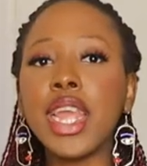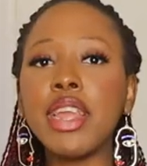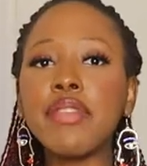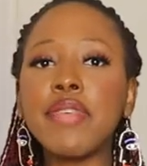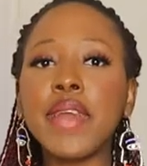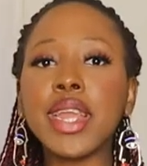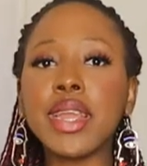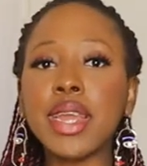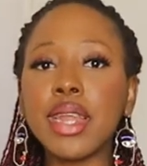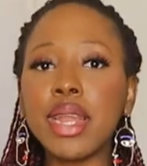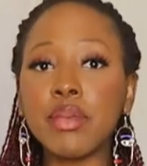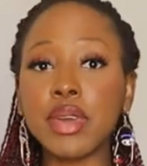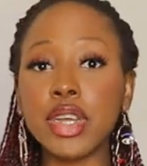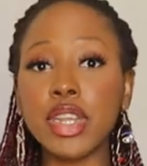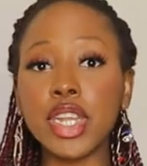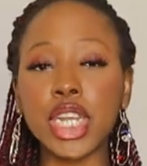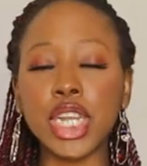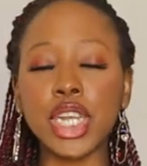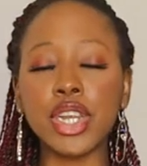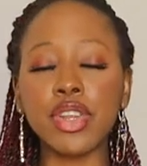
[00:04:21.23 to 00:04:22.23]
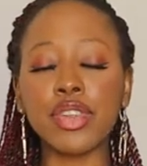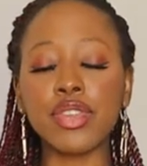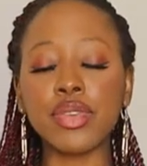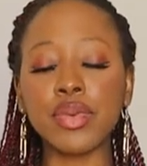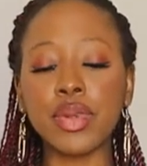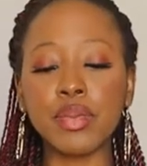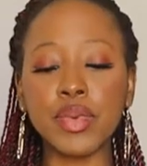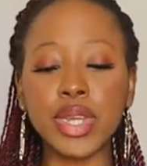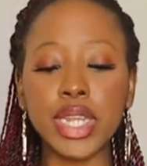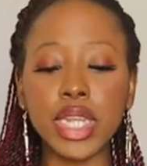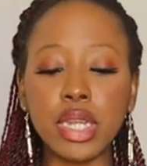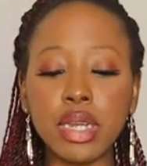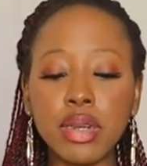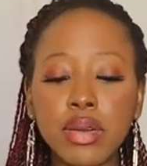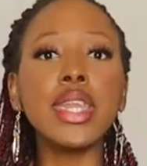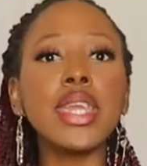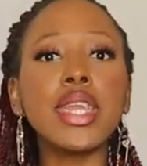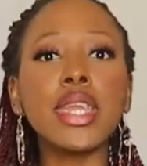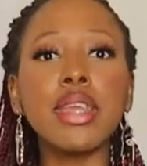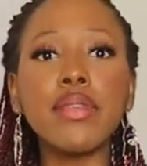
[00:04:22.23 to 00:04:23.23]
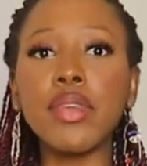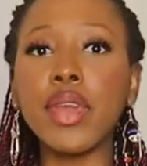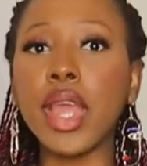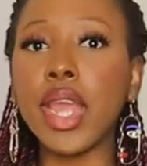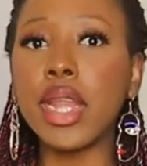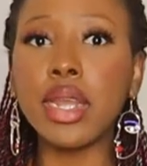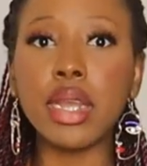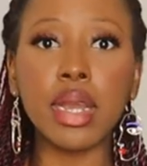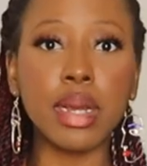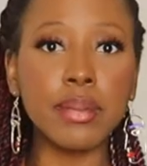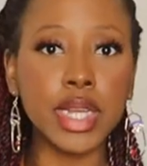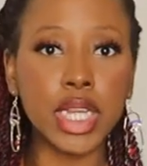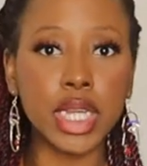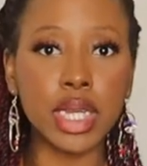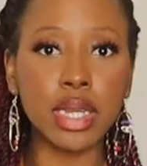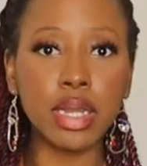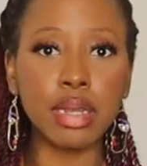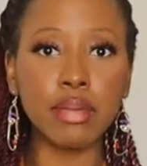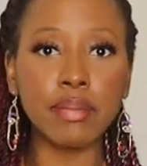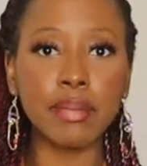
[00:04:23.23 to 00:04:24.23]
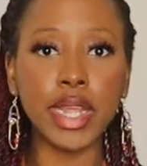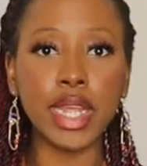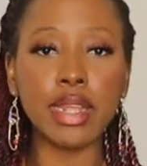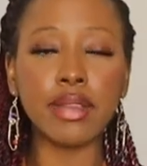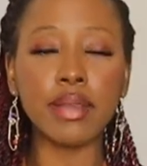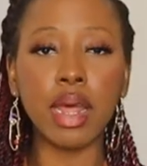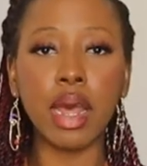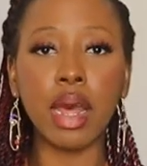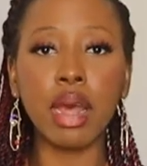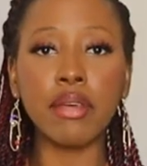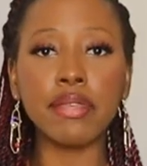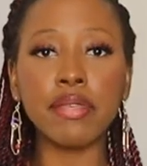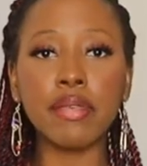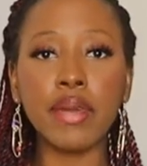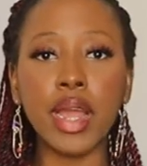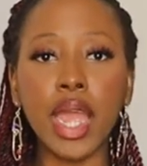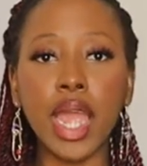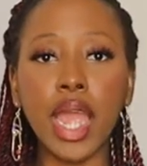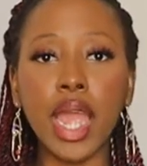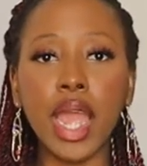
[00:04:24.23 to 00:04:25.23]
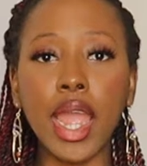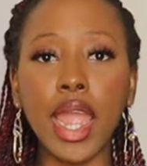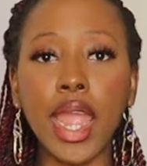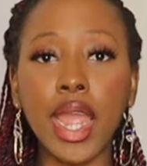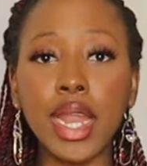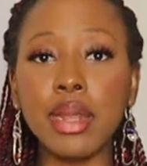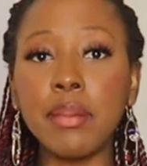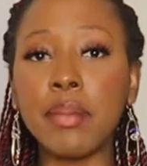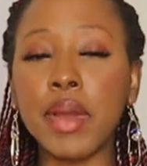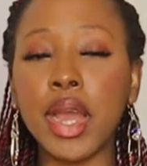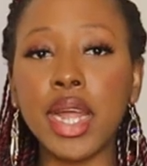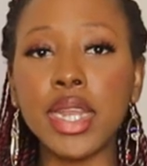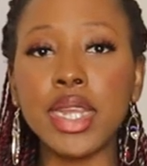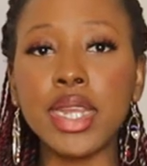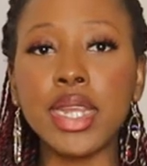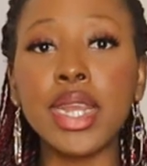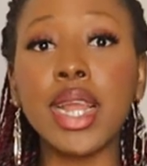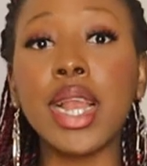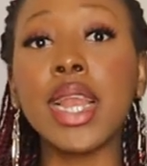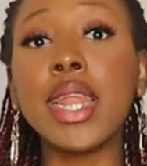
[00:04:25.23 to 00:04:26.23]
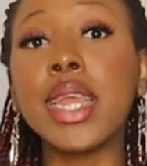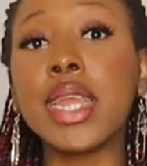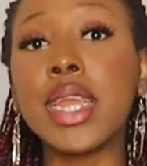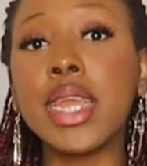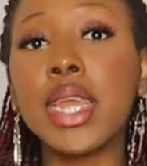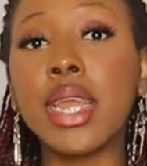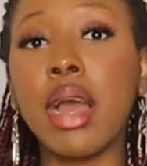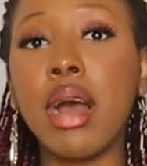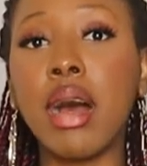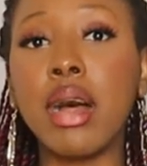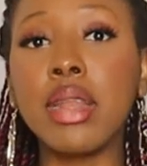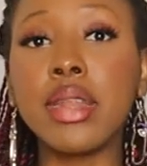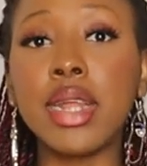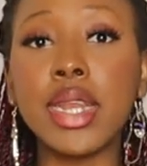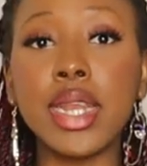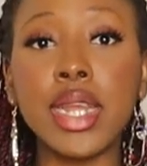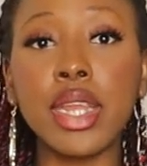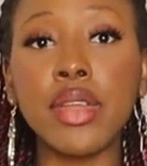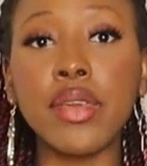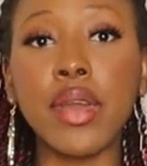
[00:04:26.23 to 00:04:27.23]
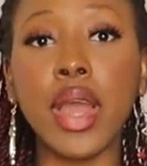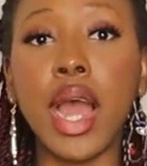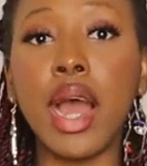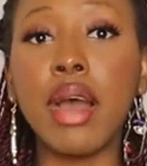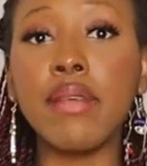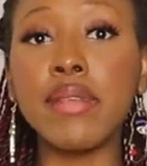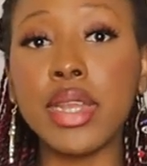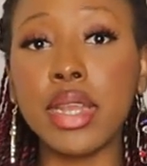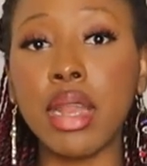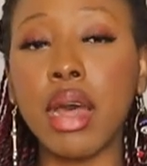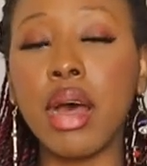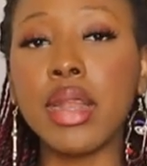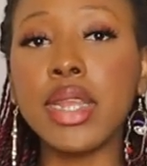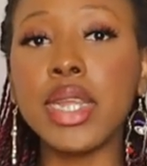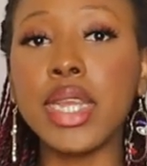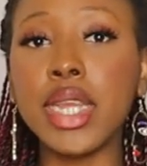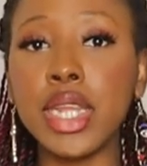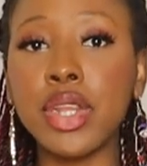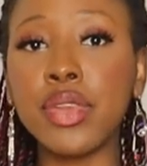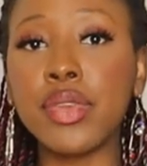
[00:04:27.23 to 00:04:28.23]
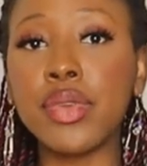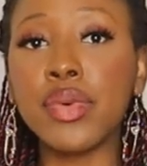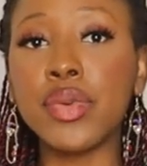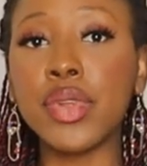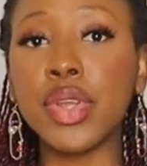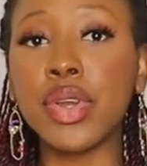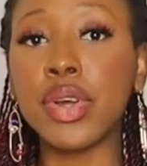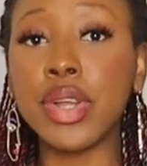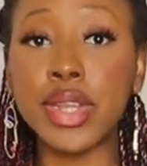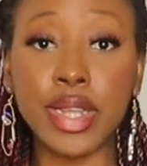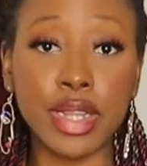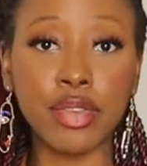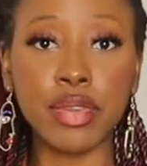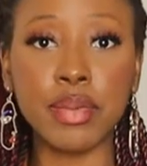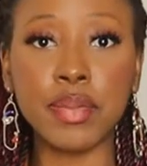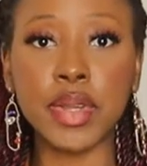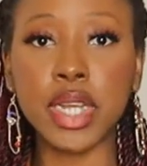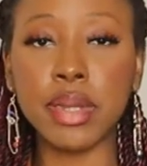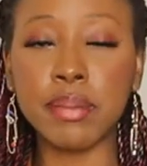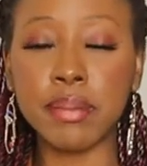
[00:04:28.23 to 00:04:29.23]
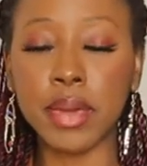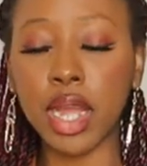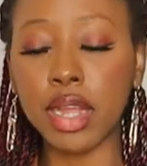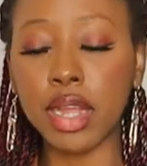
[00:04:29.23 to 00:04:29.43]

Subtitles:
If I can, I'm gonna share the screen with you. I'm gonna give you any commission based off anybody clicking on the link you have down into your description